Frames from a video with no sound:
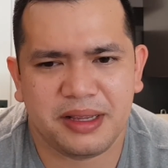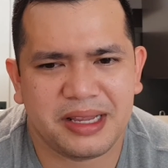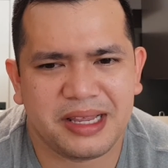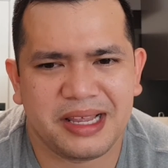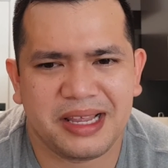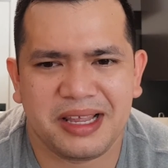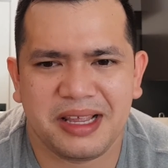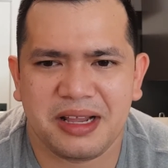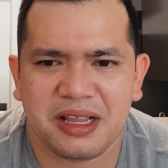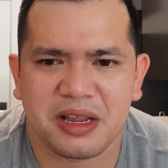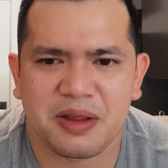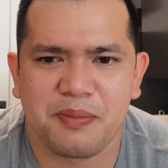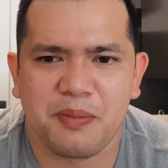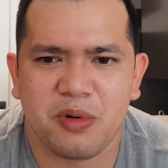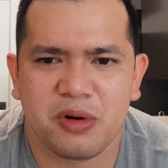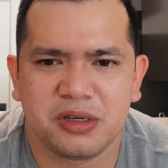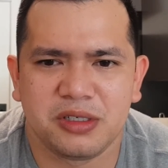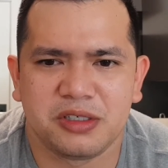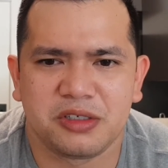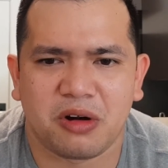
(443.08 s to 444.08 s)
get like a
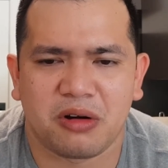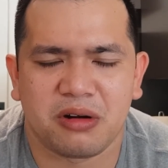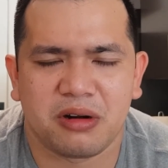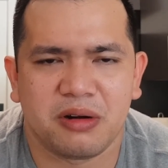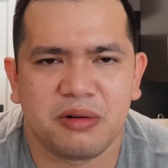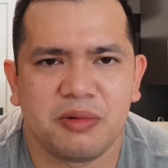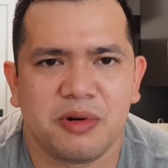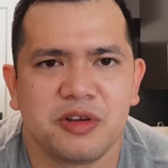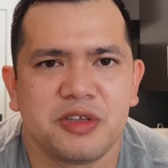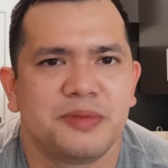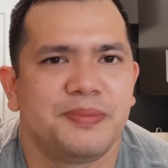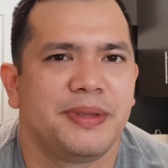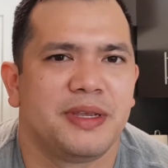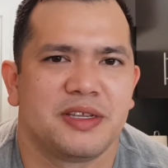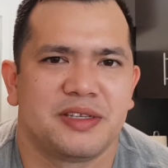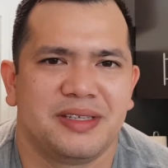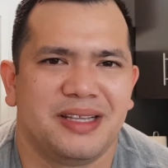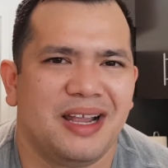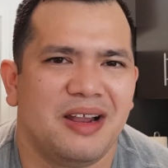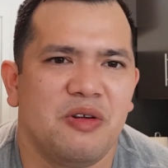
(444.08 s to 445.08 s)
more darker roast
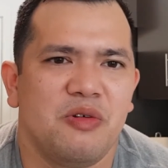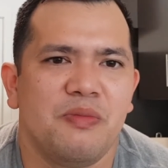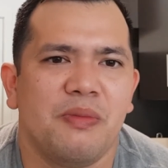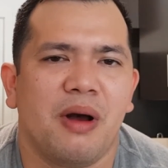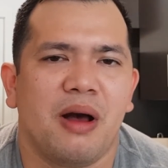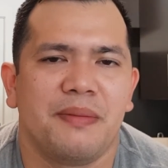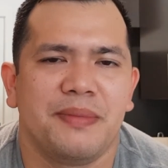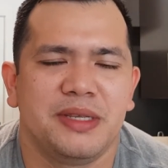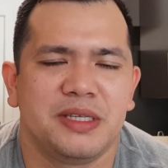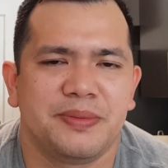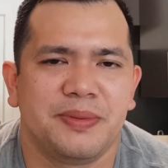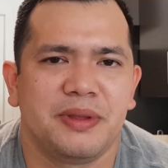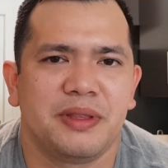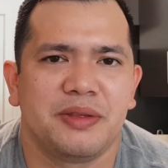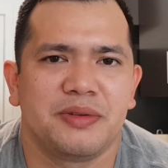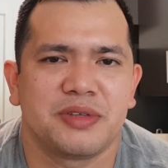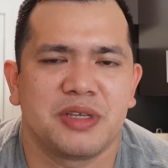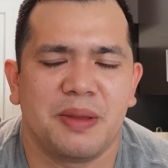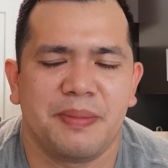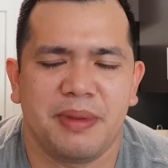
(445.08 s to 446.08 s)
because of that umami smell
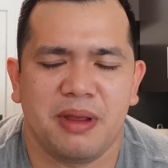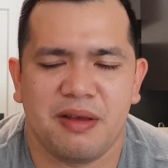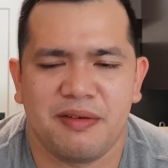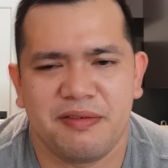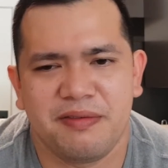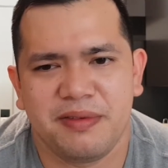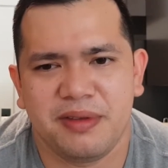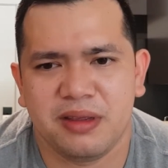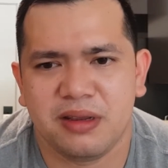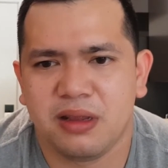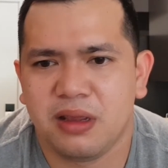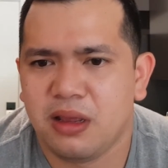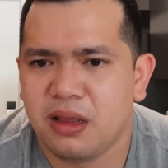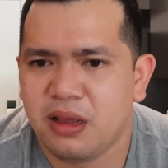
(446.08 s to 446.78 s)
that was coming off of it.